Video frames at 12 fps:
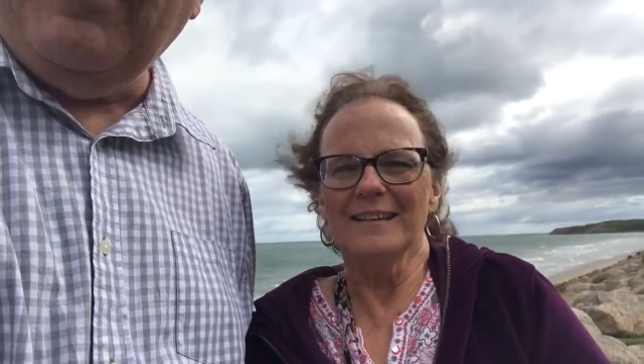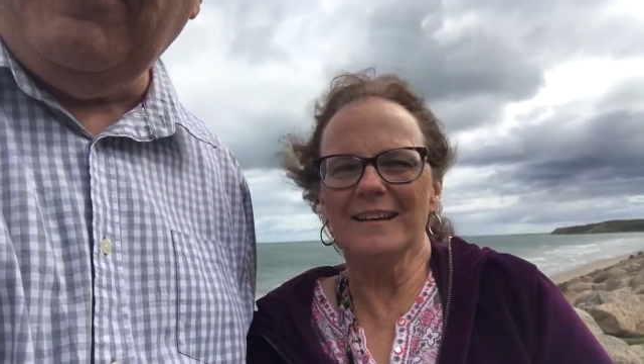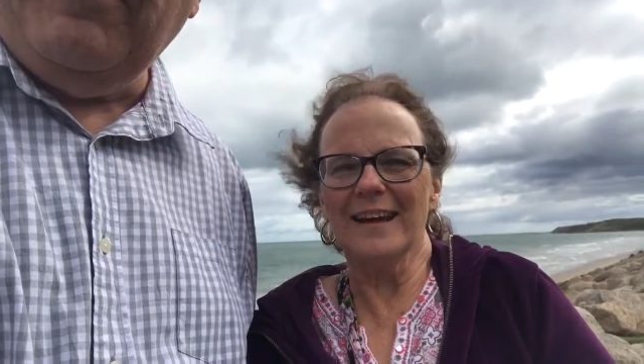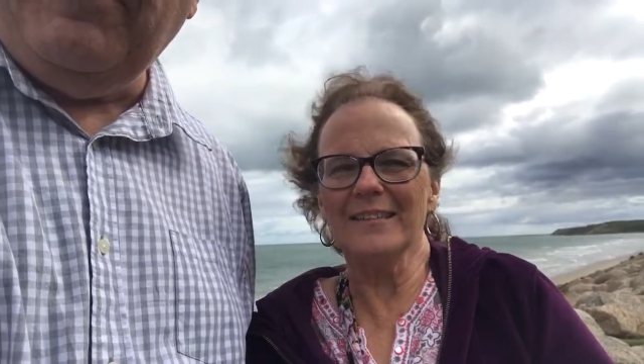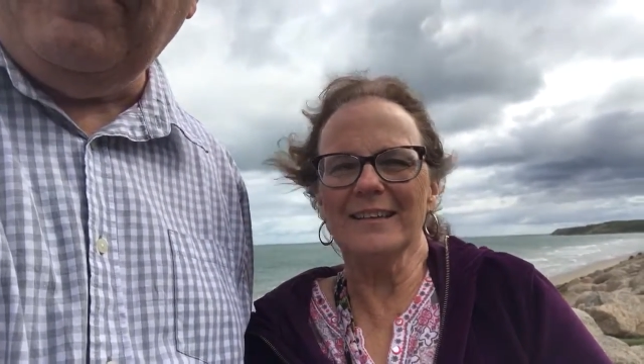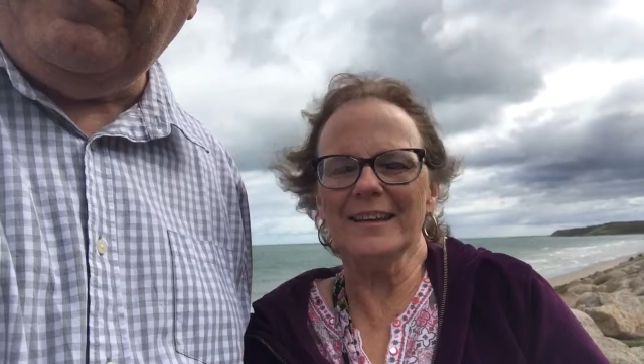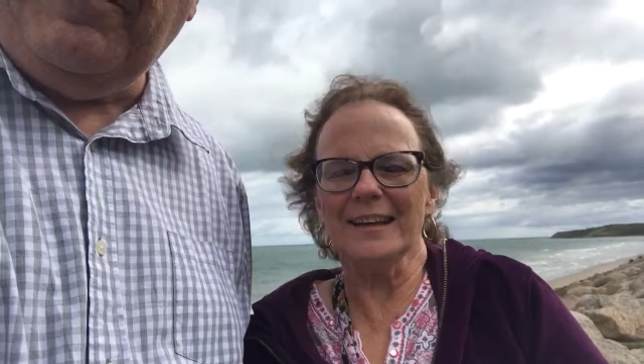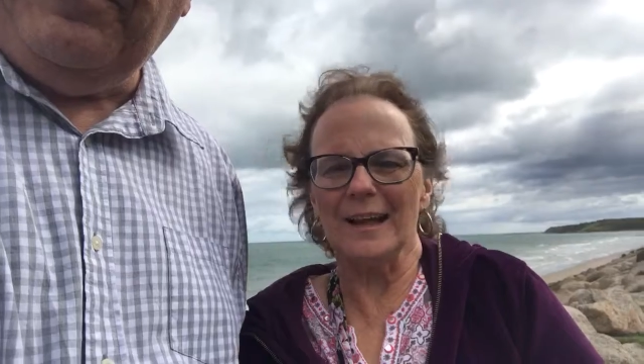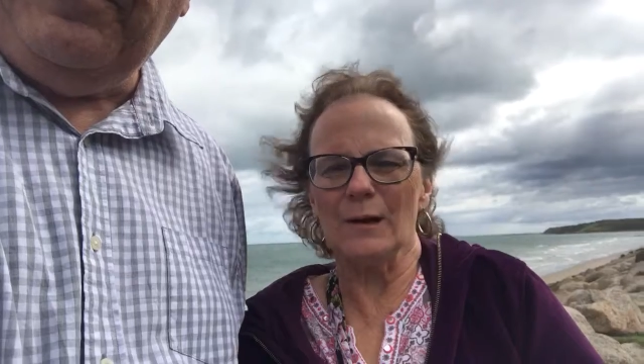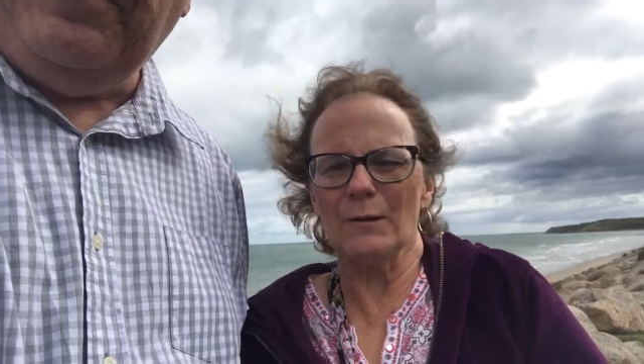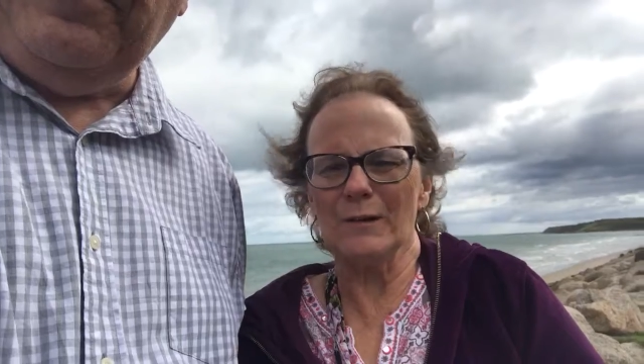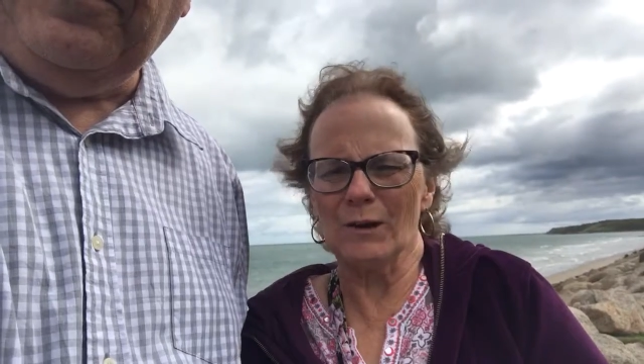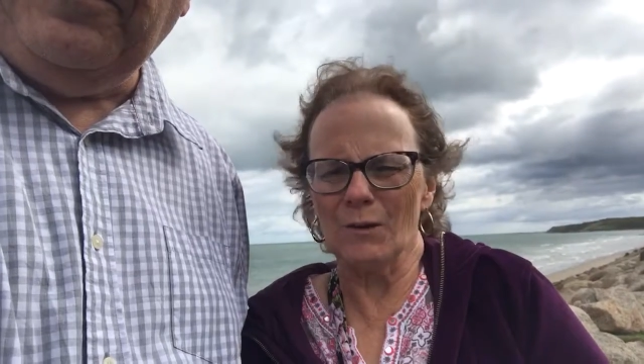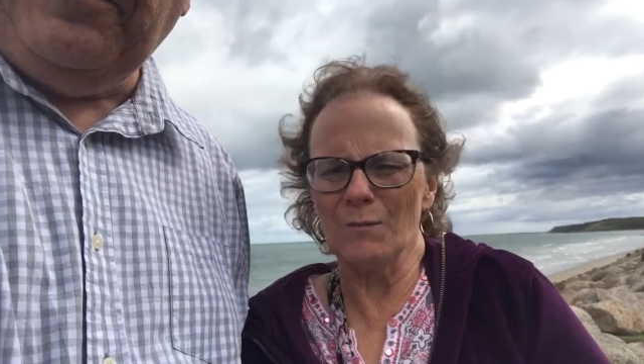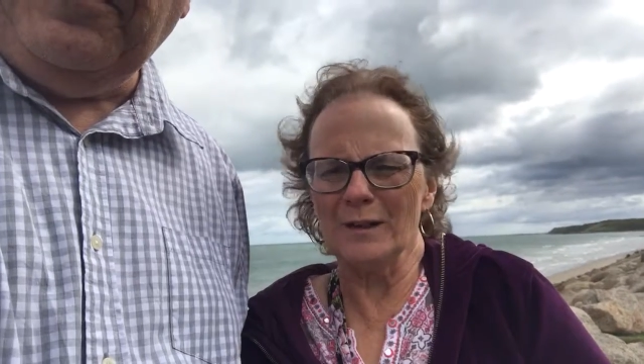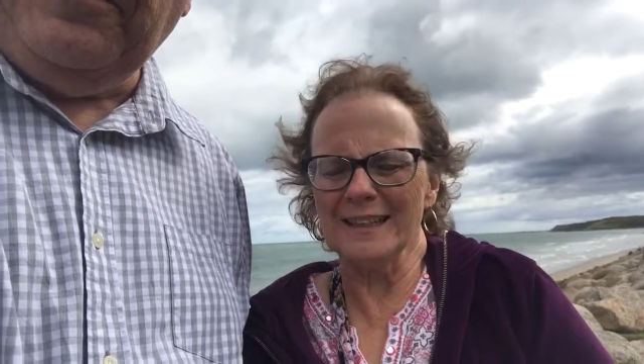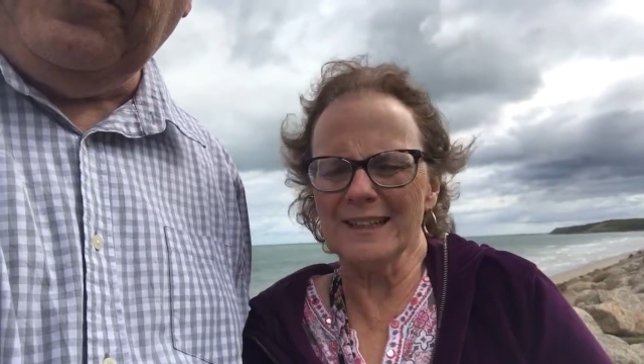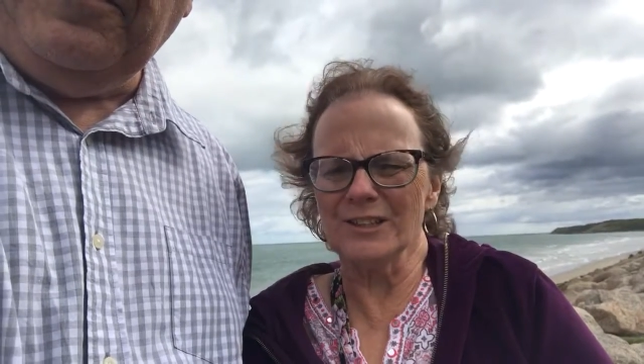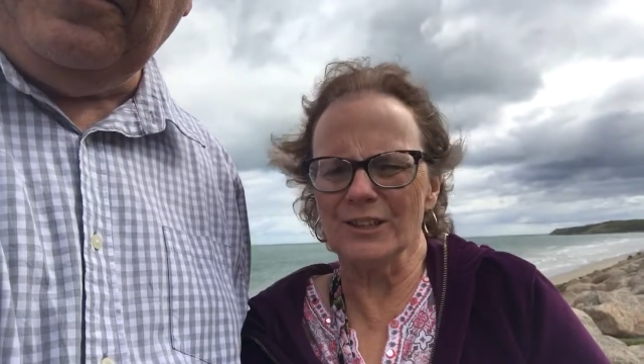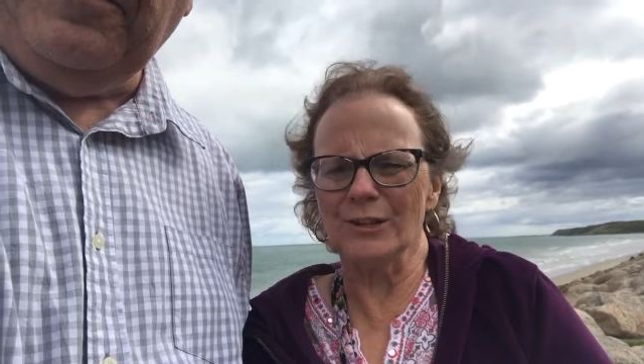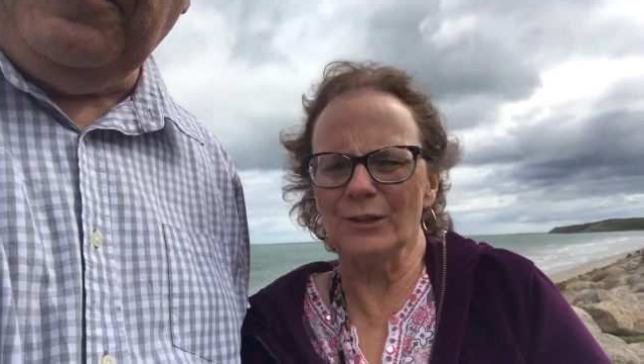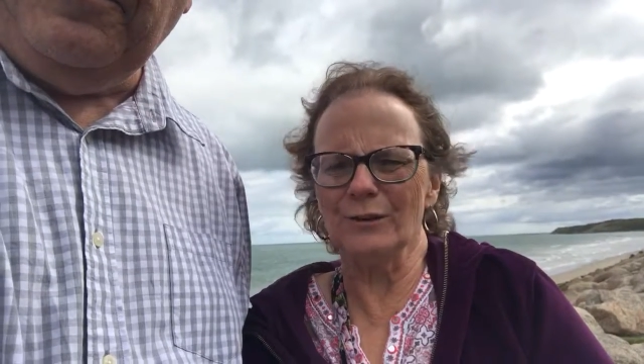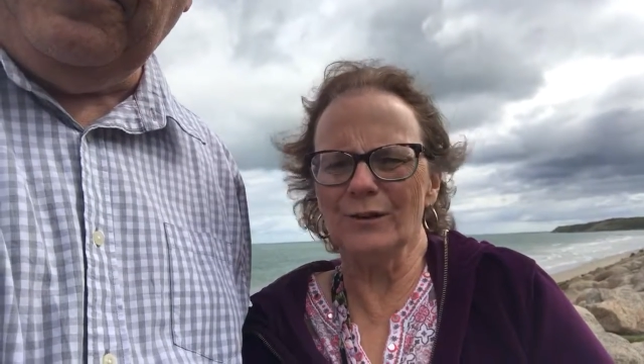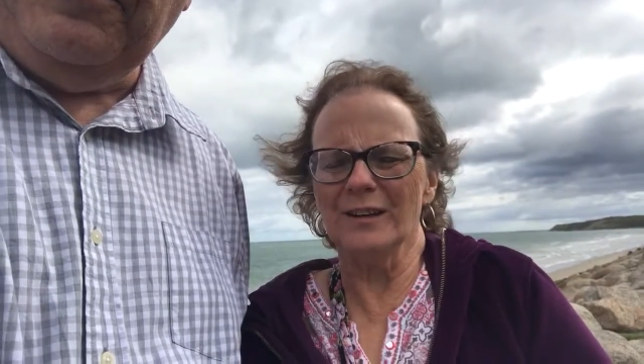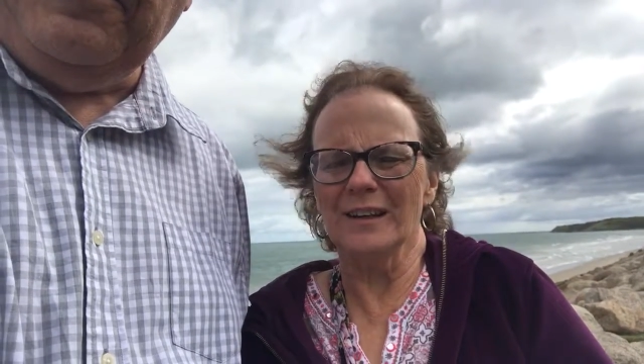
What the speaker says: nothing like we normally do,